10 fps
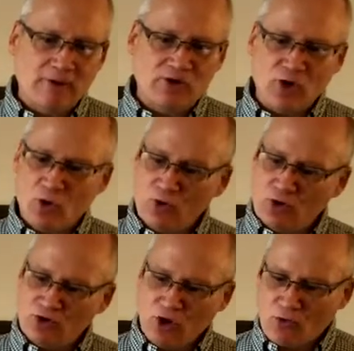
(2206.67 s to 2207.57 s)

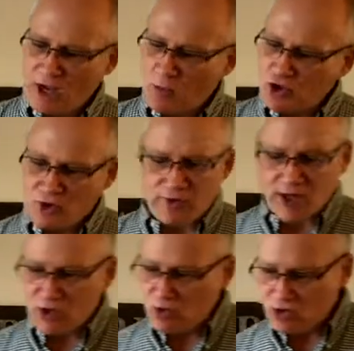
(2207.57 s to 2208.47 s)
Don't, don't write what you
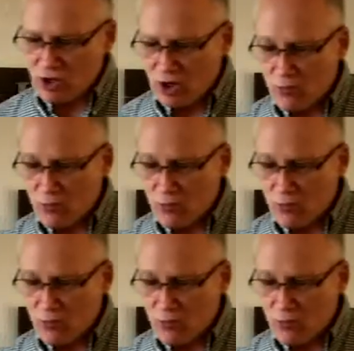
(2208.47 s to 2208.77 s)
think you saw.